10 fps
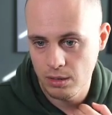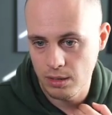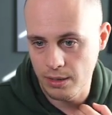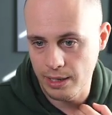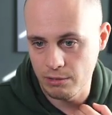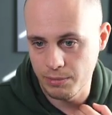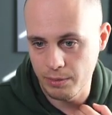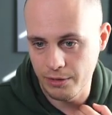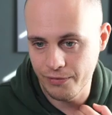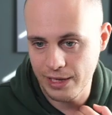And that would be
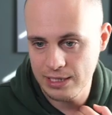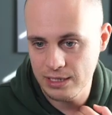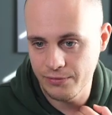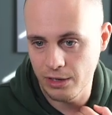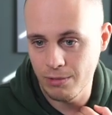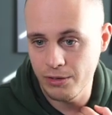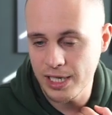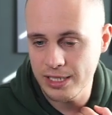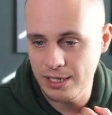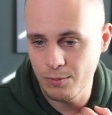my face. And if I
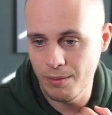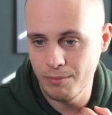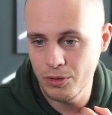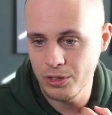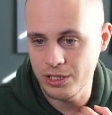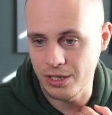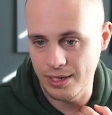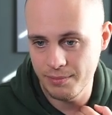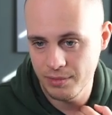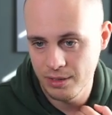rotated it one more
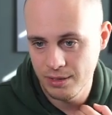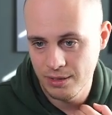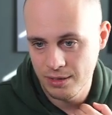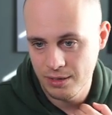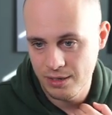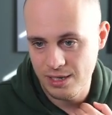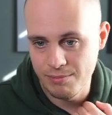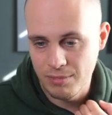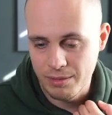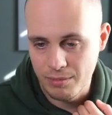time in
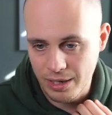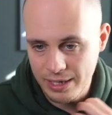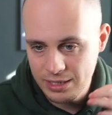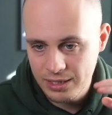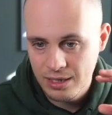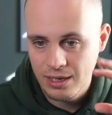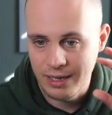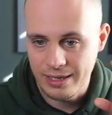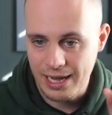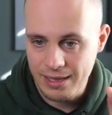my mind,
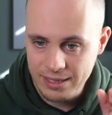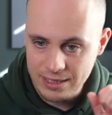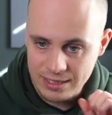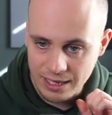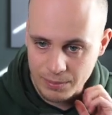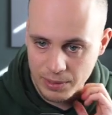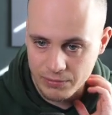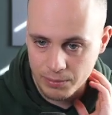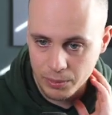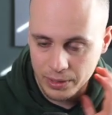again, this is now the
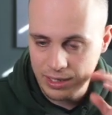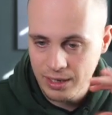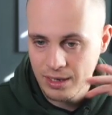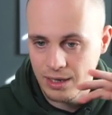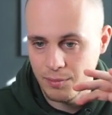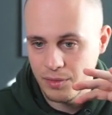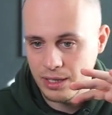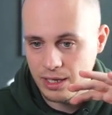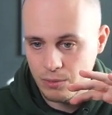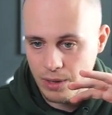pivot point. I'm
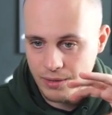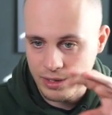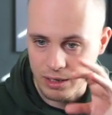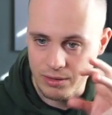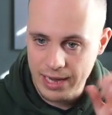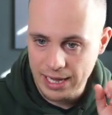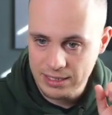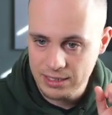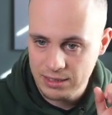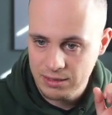thinking, where would it go
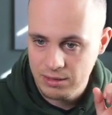next?